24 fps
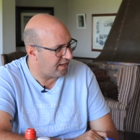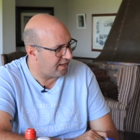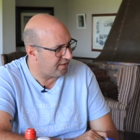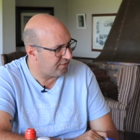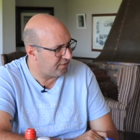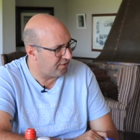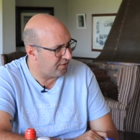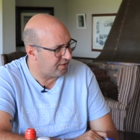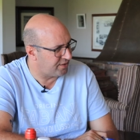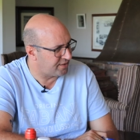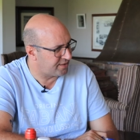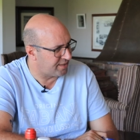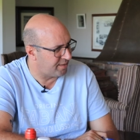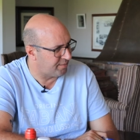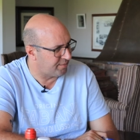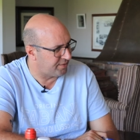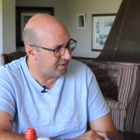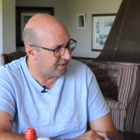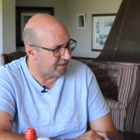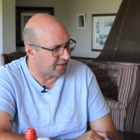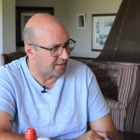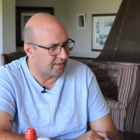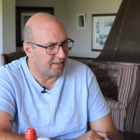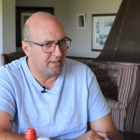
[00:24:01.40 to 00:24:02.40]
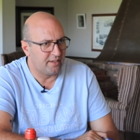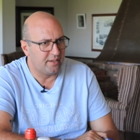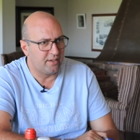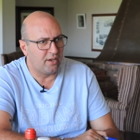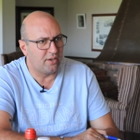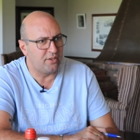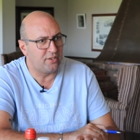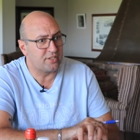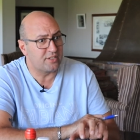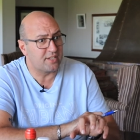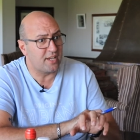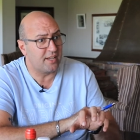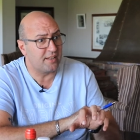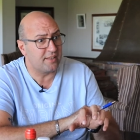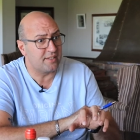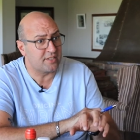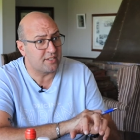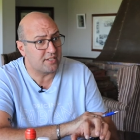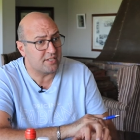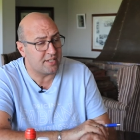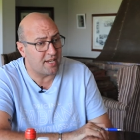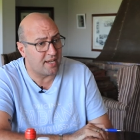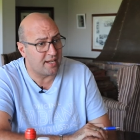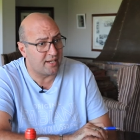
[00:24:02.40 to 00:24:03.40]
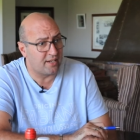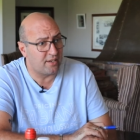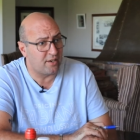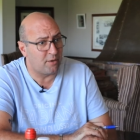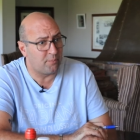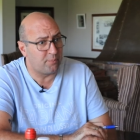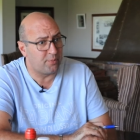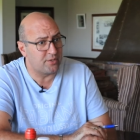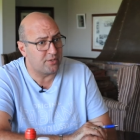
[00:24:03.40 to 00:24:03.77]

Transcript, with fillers: I've learned something. Are you saying the stud La